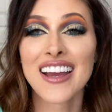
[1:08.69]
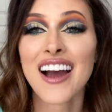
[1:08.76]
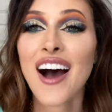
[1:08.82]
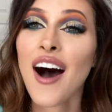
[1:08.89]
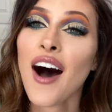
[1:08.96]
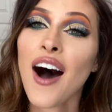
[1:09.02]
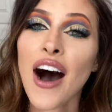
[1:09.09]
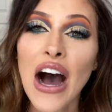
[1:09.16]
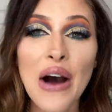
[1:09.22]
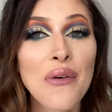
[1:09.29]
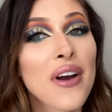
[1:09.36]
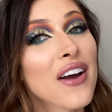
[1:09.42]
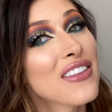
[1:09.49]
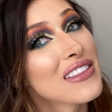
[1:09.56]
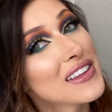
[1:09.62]
how we
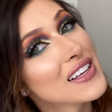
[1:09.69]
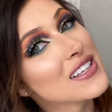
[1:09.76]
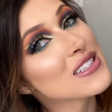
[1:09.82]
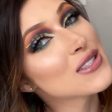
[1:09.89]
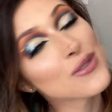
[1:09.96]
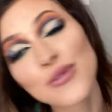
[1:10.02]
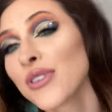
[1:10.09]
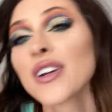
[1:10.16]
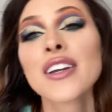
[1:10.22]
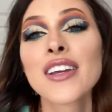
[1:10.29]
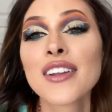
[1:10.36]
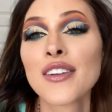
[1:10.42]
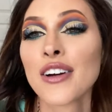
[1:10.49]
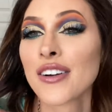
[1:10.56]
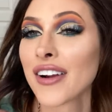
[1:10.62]
got this freaking
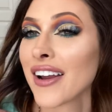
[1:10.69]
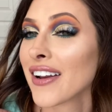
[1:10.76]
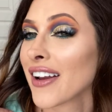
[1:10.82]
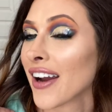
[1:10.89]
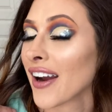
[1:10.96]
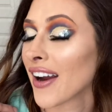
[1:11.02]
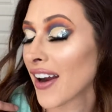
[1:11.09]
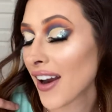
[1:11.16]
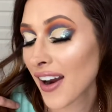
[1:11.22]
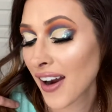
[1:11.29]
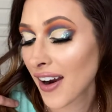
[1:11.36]
look right here,